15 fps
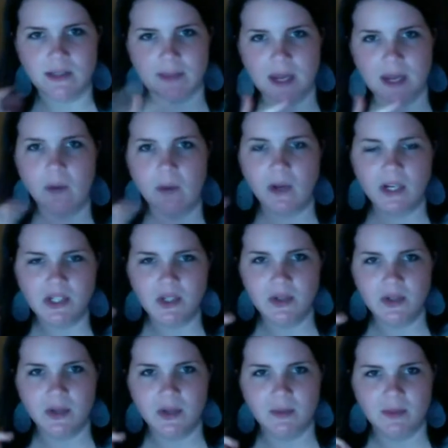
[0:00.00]
I didn't want to do that
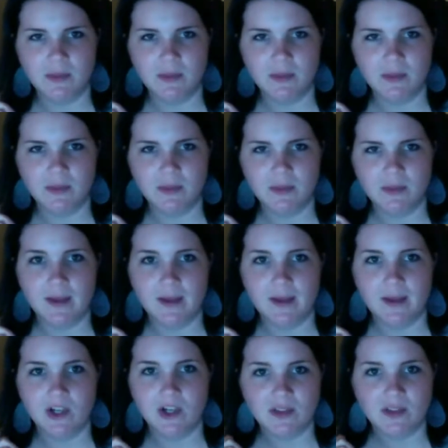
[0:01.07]
with the mouthwash and the
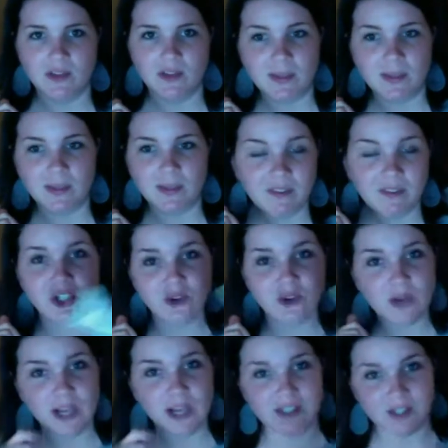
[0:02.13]
toothpaste. So I figured I would just
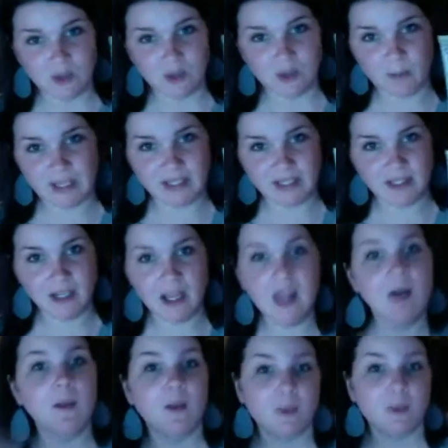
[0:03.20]
show you guys the toothpaste,
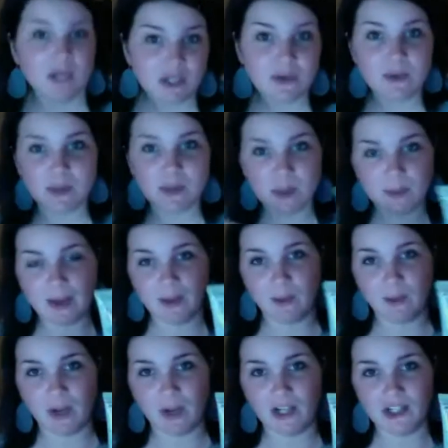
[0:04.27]
but we do use the
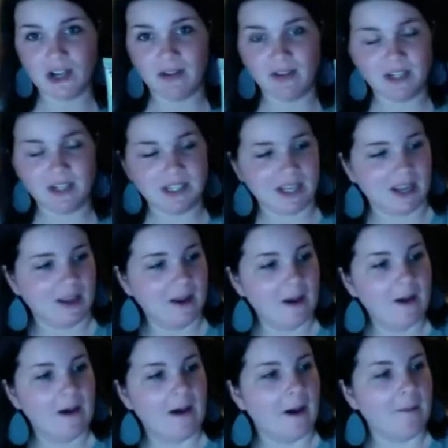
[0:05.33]
mouthwash every day.
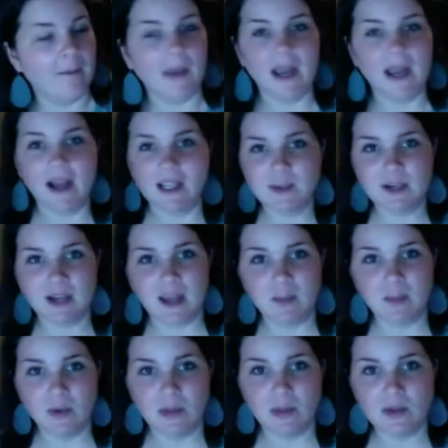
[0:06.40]
My husband and I
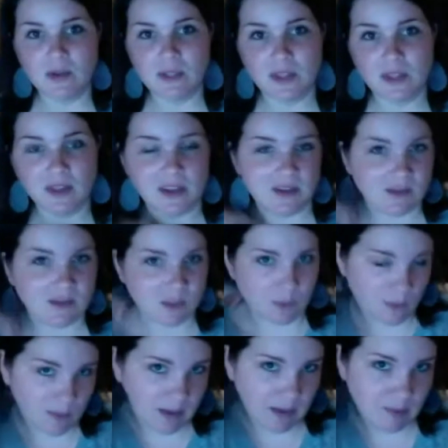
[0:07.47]
both use the Thieves
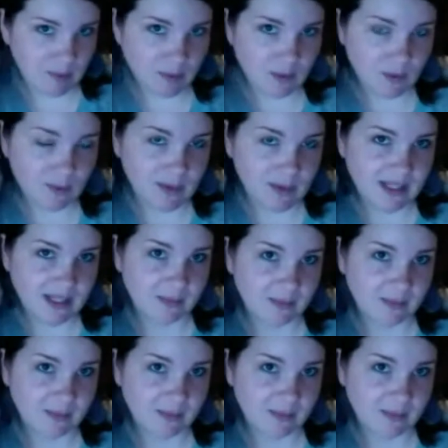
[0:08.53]
Aroma Bright toothpaste.